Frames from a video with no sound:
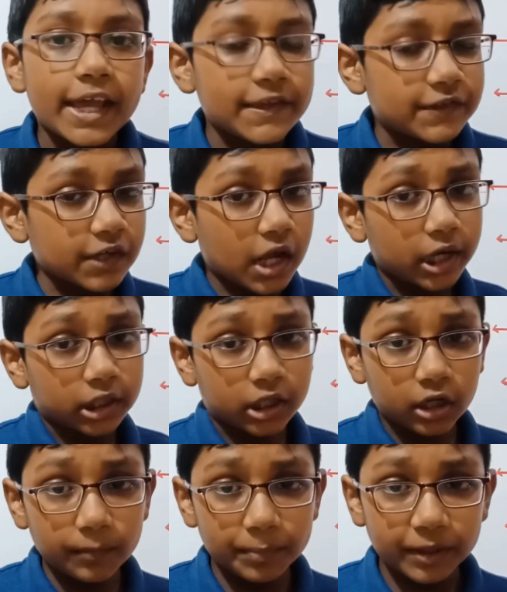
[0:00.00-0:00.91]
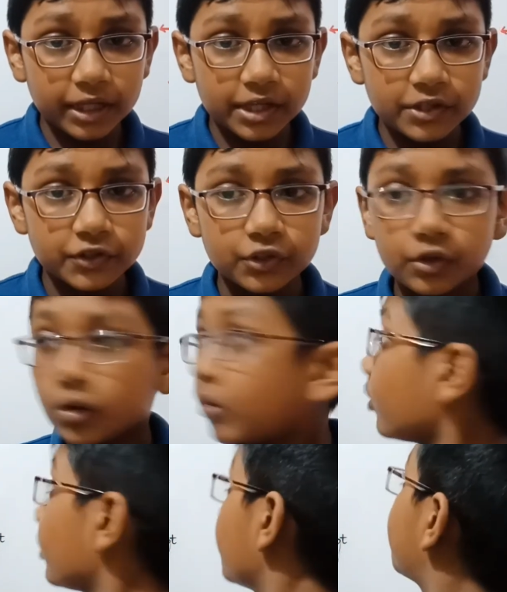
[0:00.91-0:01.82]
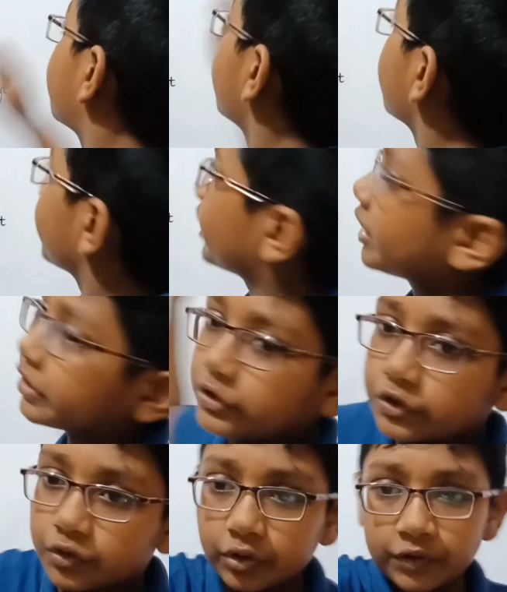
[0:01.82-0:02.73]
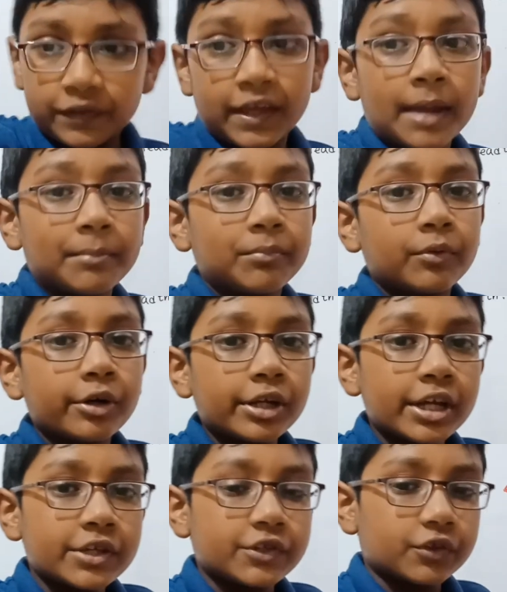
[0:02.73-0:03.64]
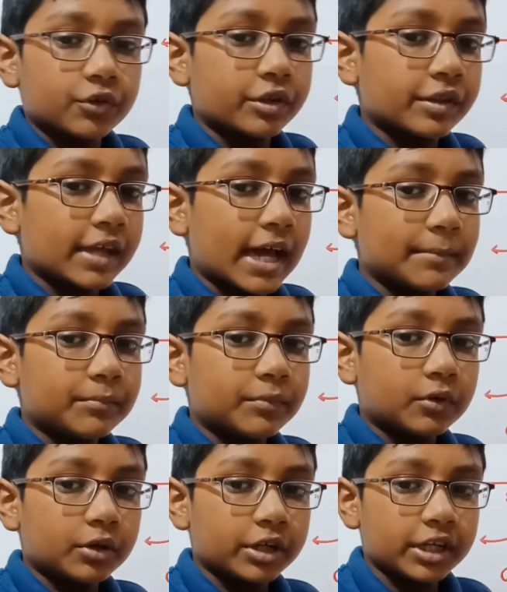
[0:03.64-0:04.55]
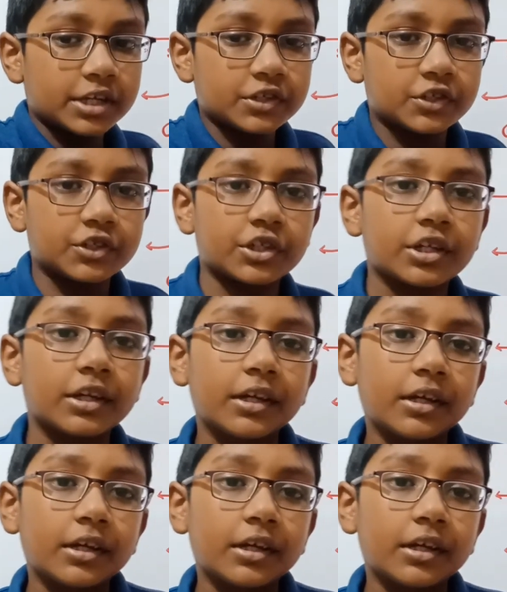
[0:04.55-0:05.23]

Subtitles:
It's not a curved edge or a board edge or that board edge or that board edge,